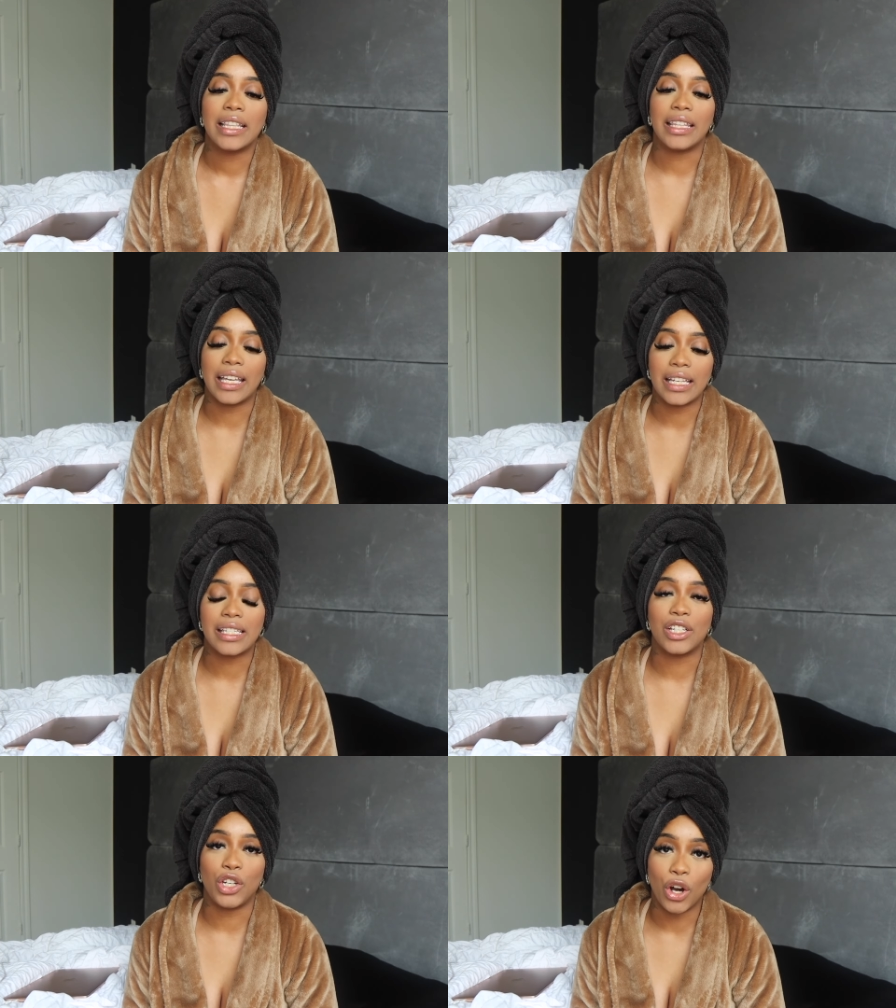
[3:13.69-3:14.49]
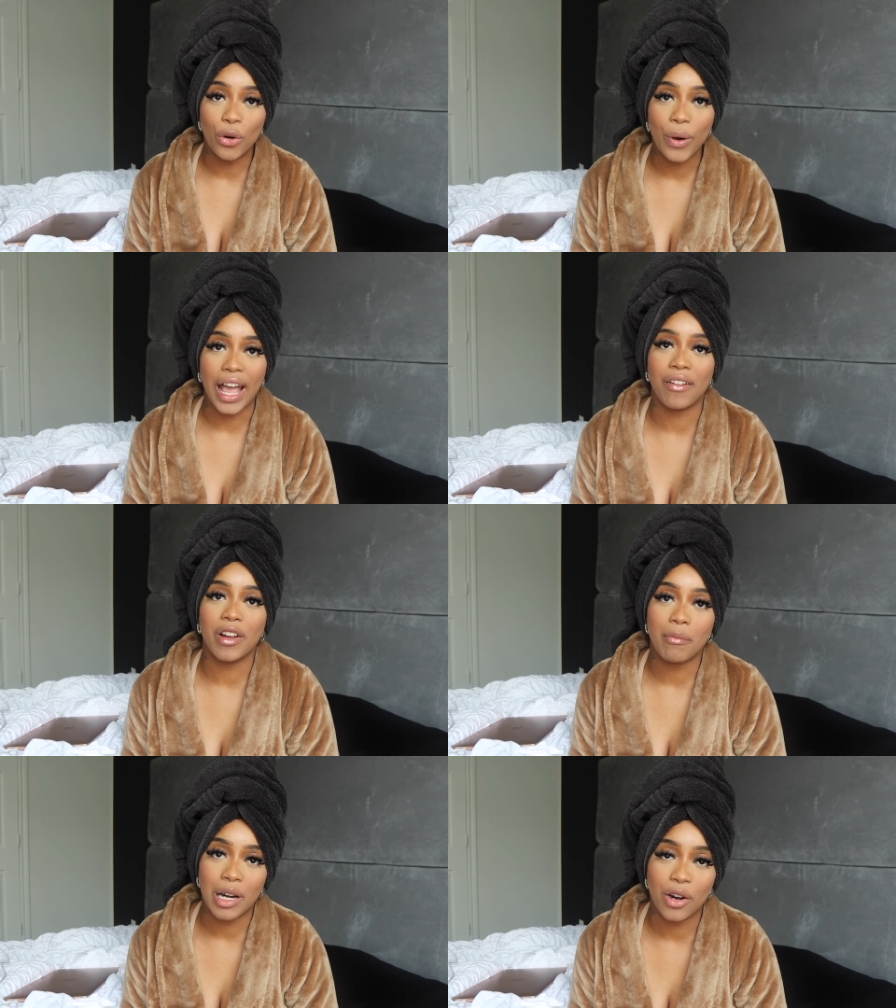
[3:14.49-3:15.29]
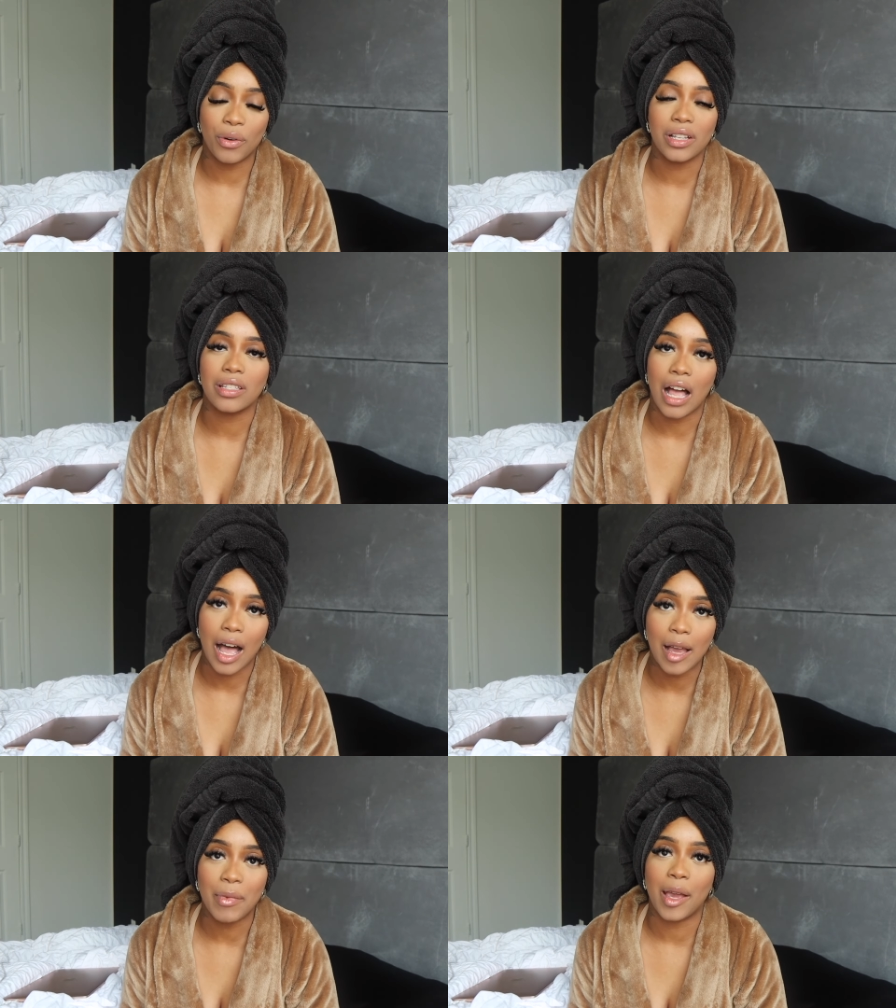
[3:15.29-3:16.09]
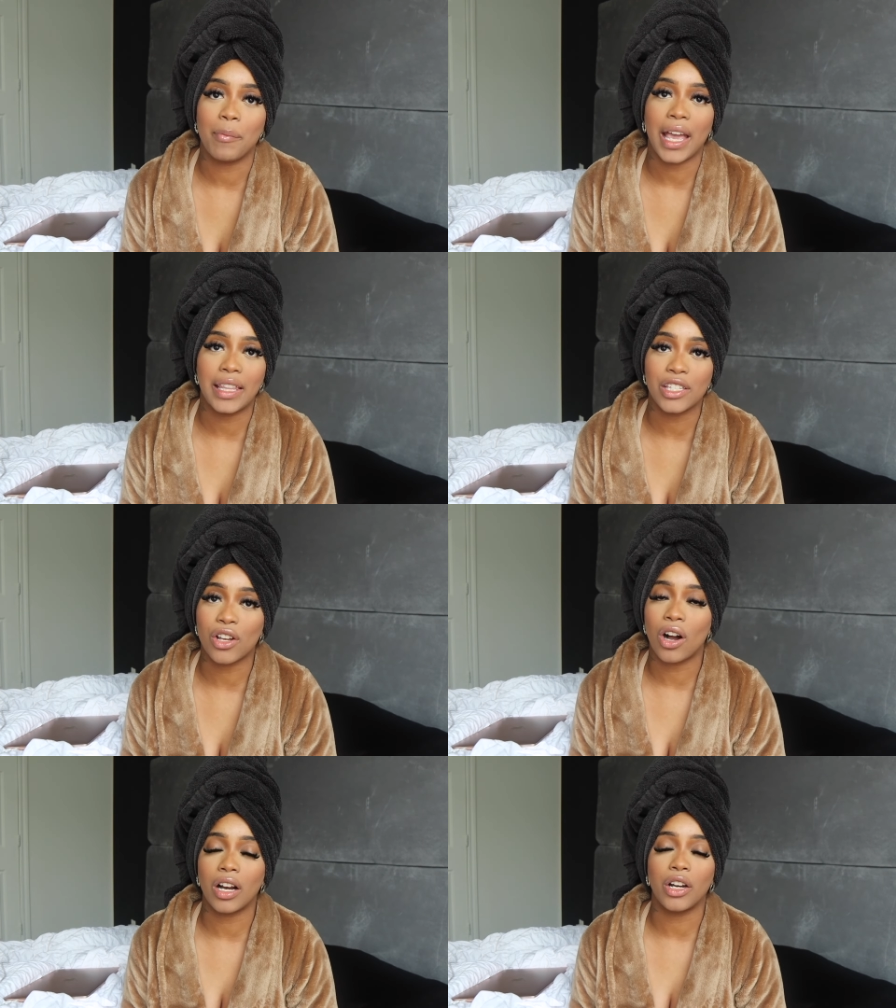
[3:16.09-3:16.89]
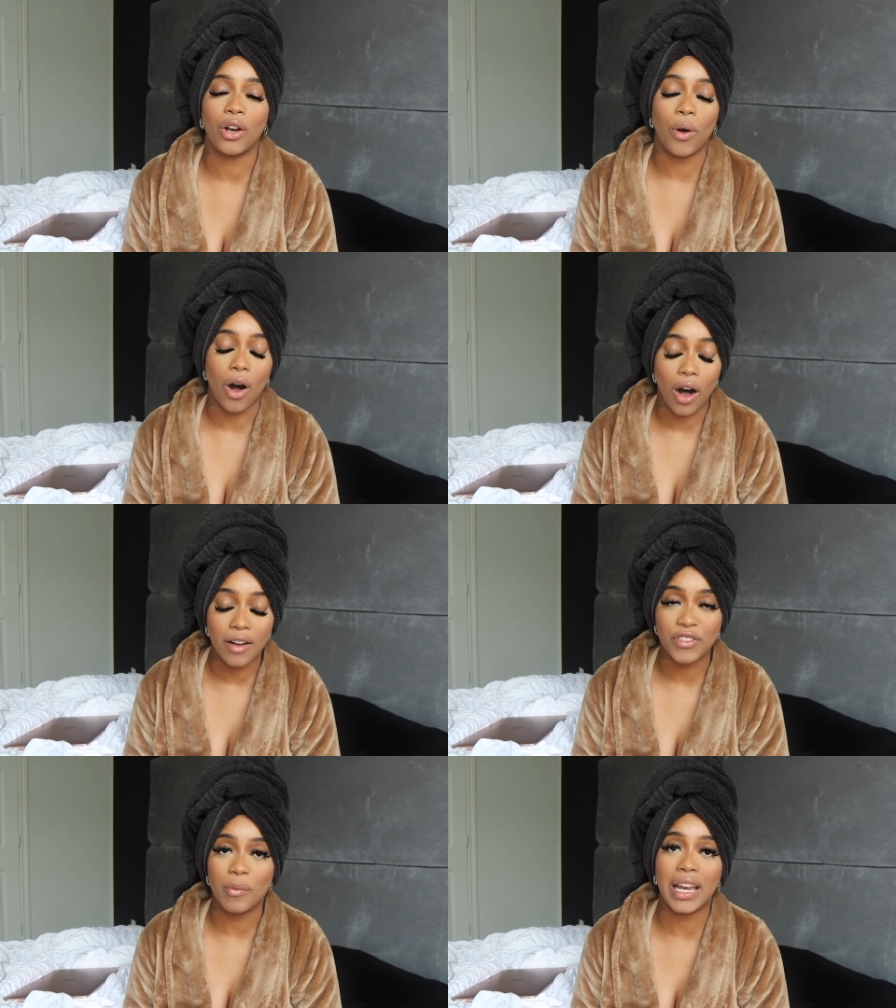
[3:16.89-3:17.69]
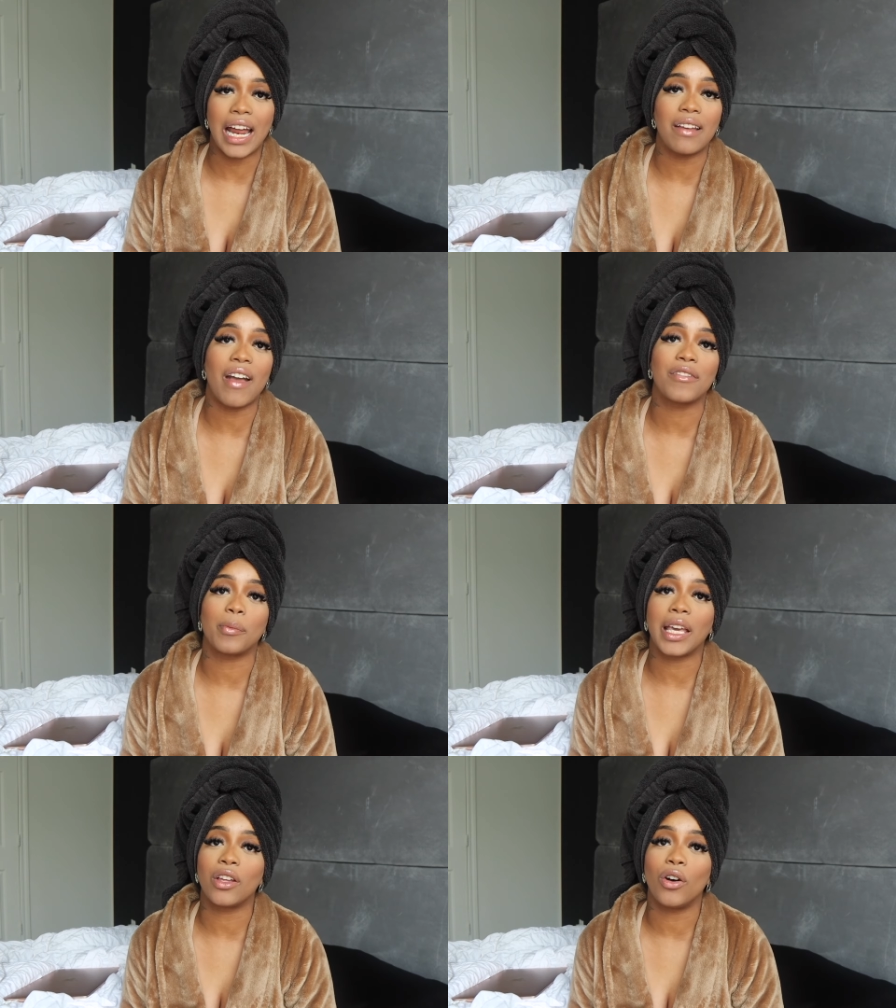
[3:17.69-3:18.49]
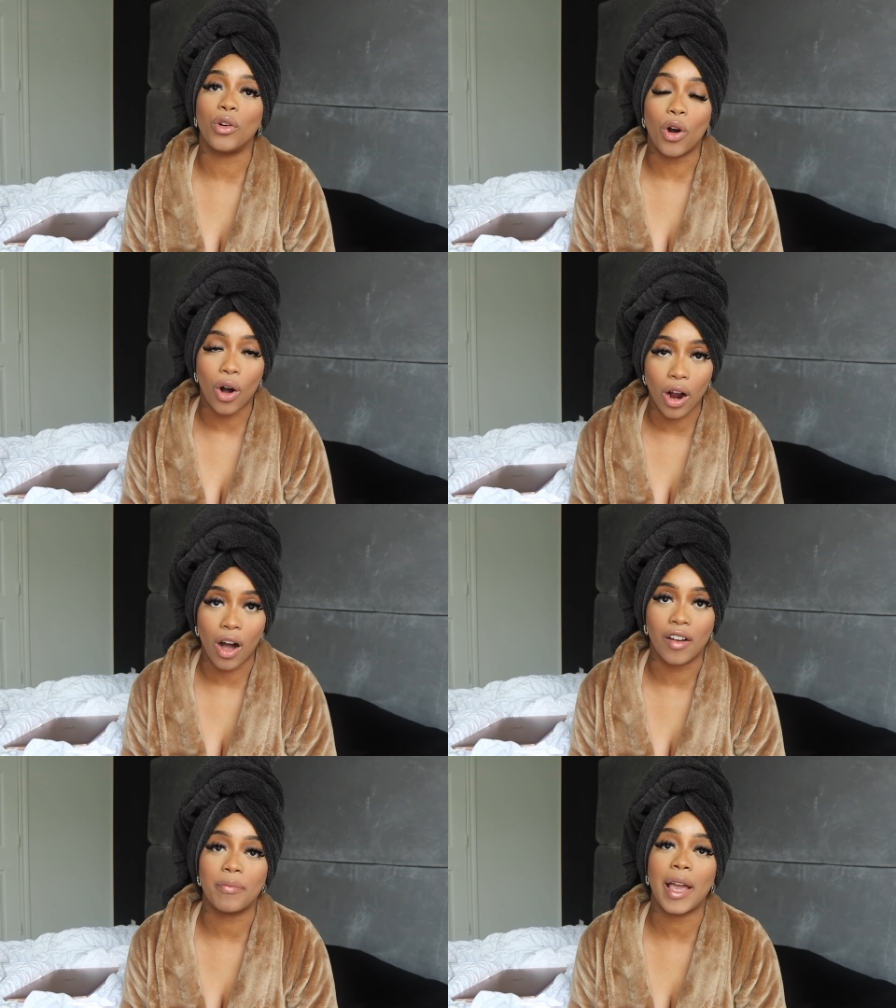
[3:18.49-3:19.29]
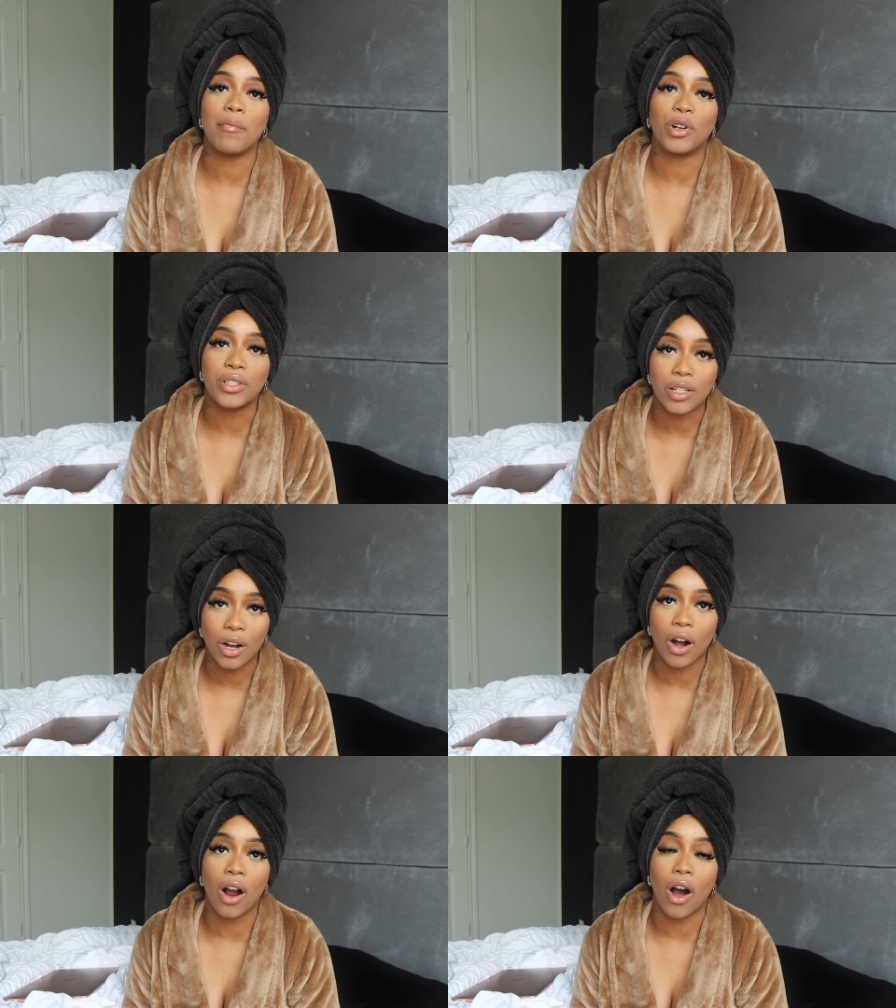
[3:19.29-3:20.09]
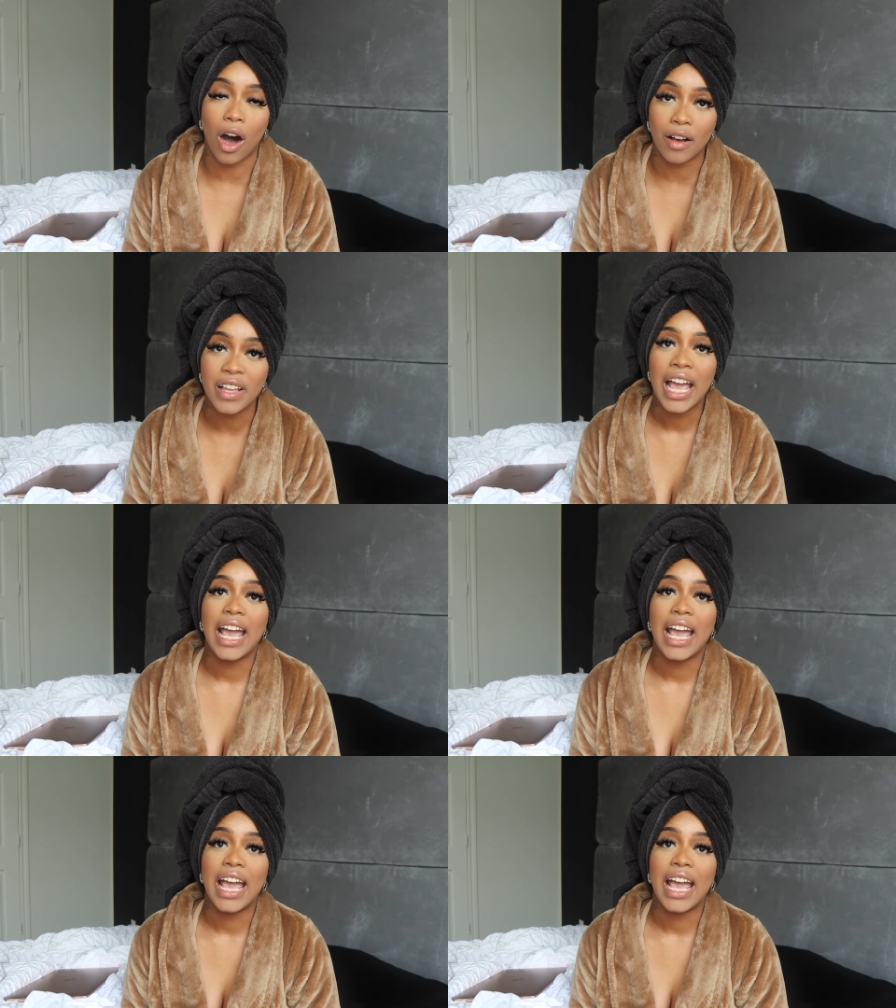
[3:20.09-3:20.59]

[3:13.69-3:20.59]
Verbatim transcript: this note every month on time and pay this car note off. You may not even have to pay the whole car off, pay most of the car off.